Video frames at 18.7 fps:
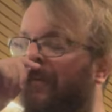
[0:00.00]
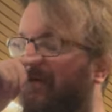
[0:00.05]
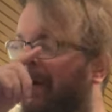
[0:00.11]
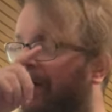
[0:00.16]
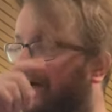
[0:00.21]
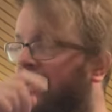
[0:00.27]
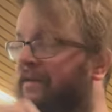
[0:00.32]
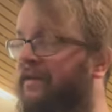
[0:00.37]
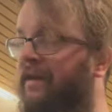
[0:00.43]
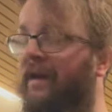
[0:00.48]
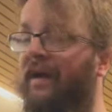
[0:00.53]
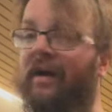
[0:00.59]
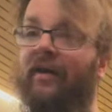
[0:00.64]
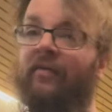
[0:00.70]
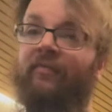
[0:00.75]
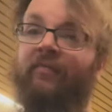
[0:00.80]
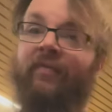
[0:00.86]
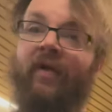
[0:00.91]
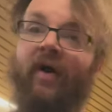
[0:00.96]
was
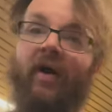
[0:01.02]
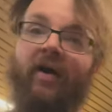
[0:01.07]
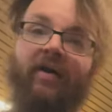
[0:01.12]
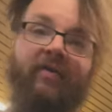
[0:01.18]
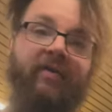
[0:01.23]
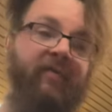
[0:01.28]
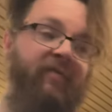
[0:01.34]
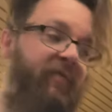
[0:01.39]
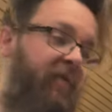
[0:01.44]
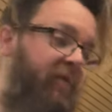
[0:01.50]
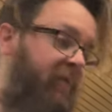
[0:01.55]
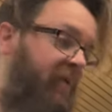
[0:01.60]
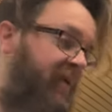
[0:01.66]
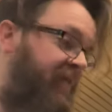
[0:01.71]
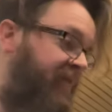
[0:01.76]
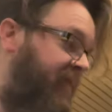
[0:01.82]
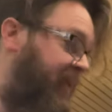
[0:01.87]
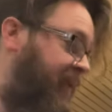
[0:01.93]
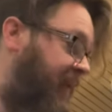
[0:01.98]
a duck that flew
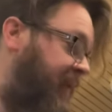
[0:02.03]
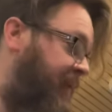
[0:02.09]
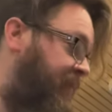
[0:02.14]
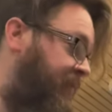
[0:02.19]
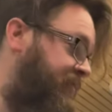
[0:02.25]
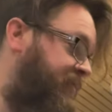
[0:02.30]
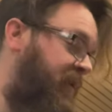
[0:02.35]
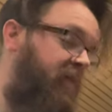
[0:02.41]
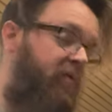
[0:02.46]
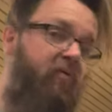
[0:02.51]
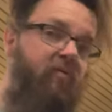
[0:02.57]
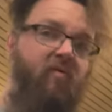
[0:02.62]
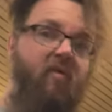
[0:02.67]
over, and it was like